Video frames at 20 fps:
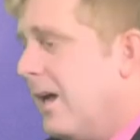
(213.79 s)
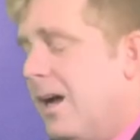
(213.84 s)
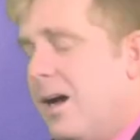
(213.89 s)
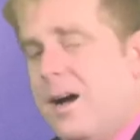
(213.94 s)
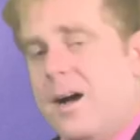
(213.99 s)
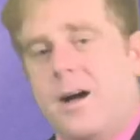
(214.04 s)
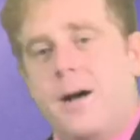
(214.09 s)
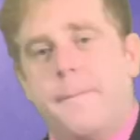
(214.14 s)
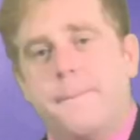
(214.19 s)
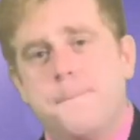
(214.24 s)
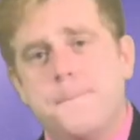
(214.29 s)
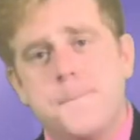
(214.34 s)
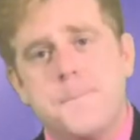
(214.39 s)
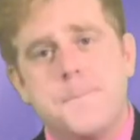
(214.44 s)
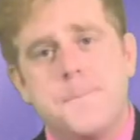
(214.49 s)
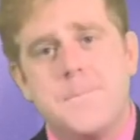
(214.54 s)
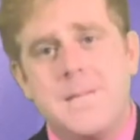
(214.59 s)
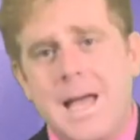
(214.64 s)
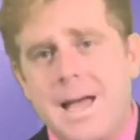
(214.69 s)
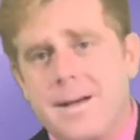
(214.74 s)
um,
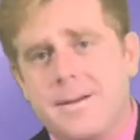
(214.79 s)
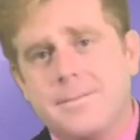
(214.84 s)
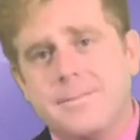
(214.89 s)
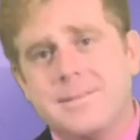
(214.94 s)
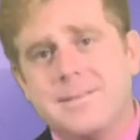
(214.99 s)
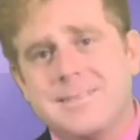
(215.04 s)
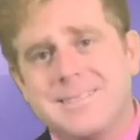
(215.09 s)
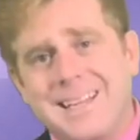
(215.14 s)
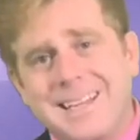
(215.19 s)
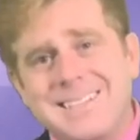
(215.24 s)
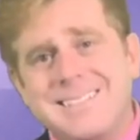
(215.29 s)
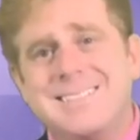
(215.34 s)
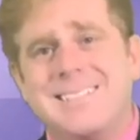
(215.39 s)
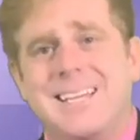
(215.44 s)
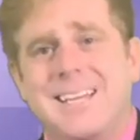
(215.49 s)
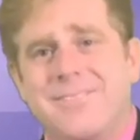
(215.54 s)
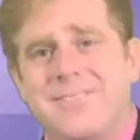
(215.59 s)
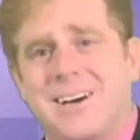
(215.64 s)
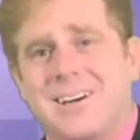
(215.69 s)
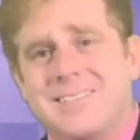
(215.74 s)
yeah, stay
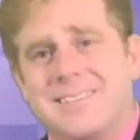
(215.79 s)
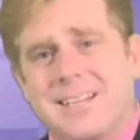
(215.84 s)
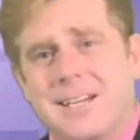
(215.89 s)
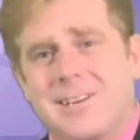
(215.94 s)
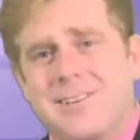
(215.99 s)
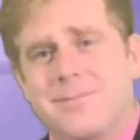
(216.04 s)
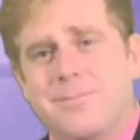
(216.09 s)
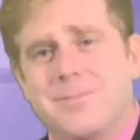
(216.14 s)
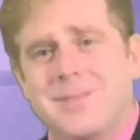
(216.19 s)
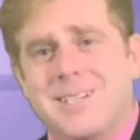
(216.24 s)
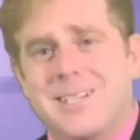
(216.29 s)
safe out there.